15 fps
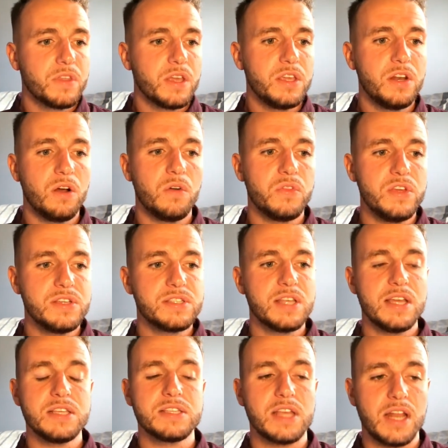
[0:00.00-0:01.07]
these
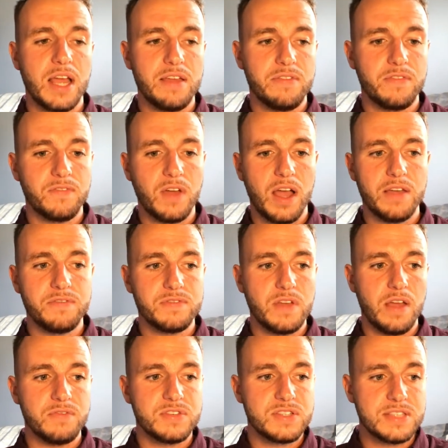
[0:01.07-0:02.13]
things that
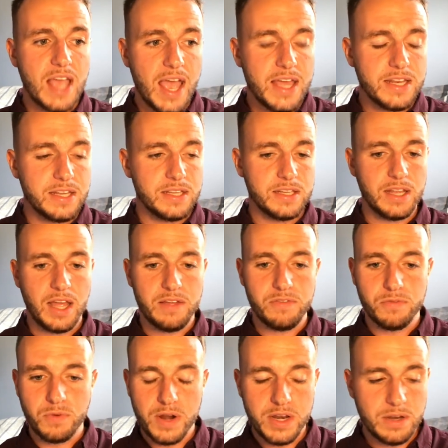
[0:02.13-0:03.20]
I've said and
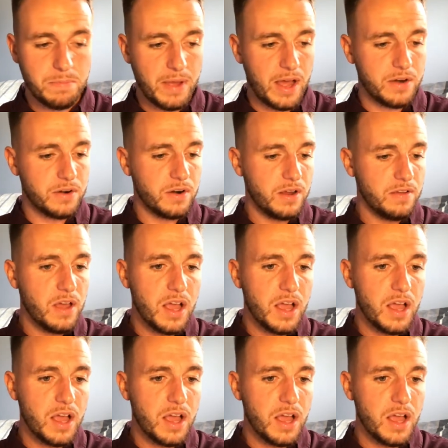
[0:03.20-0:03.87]
I've written about or